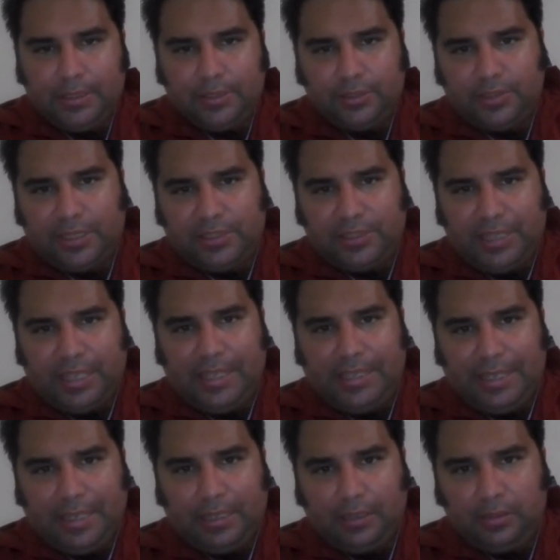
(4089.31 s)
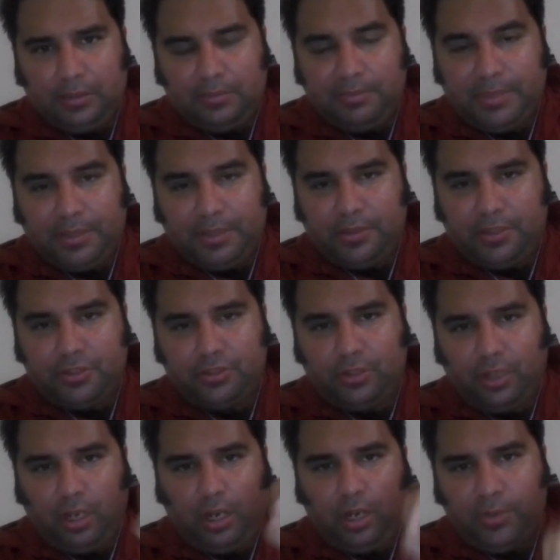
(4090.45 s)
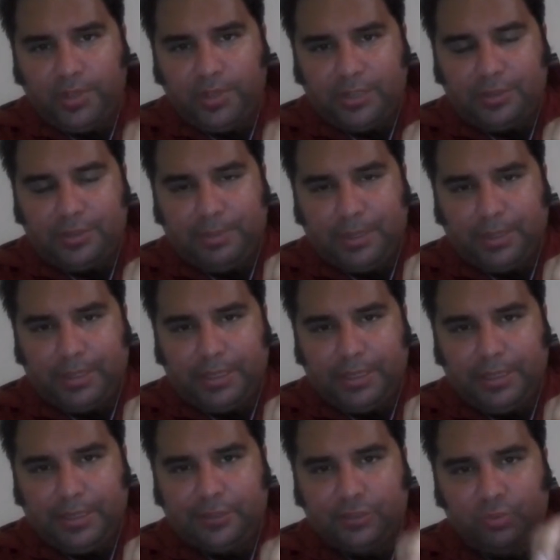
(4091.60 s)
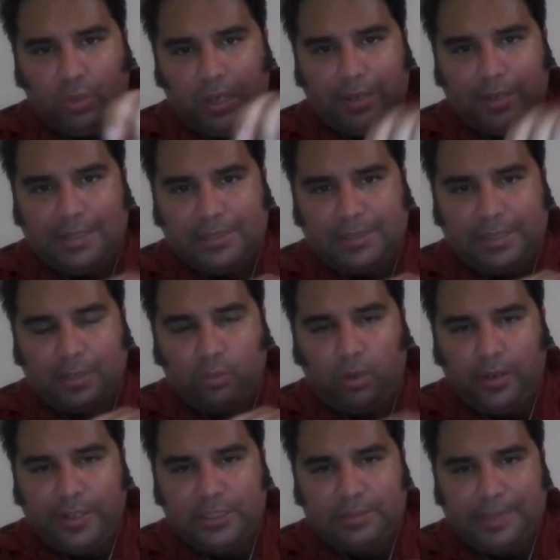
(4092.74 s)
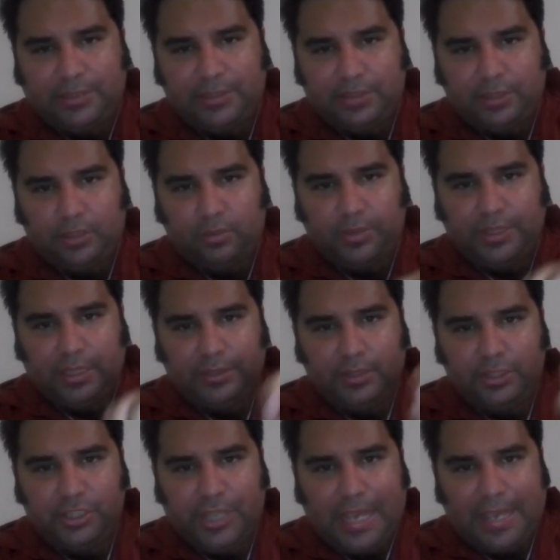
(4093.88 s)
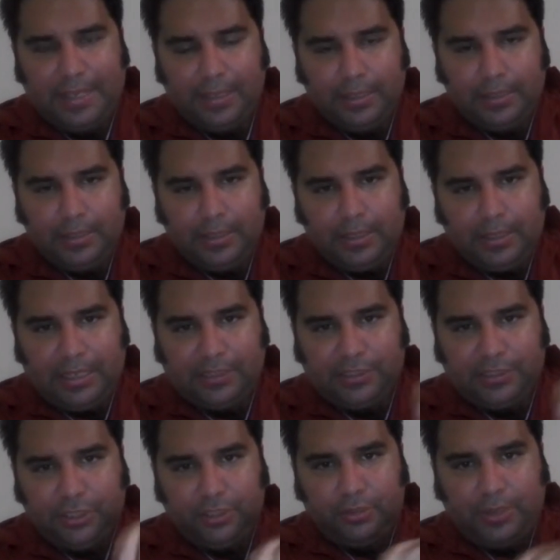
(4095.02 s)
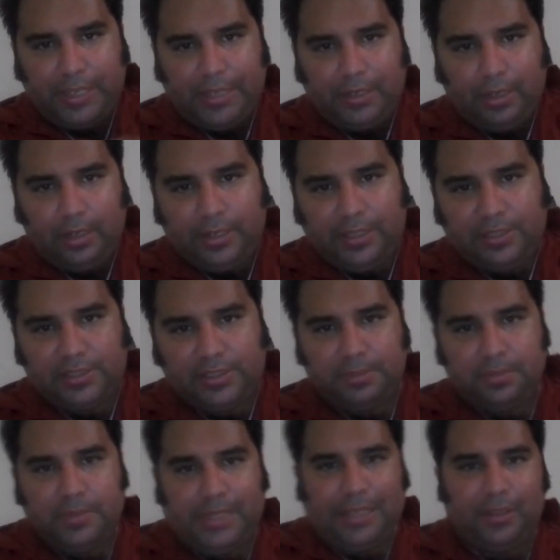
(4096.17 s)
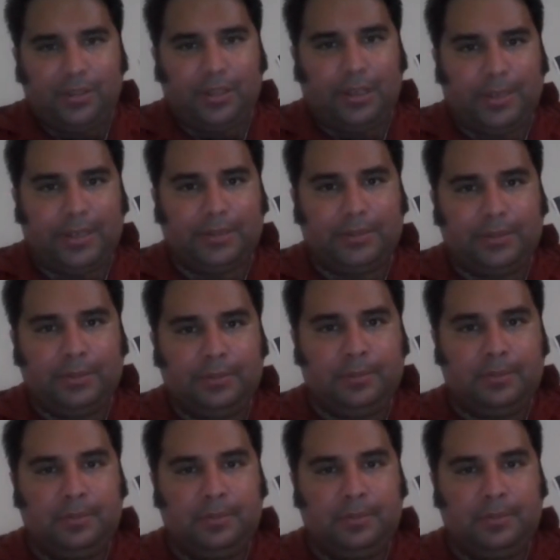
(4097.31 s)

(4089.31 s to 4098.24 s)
So that's A-L, middle initial R without the period, and Suarez like Juarez, Mexico without the J. Yep. S-U-A-R-E-Z. Thank you, comrades.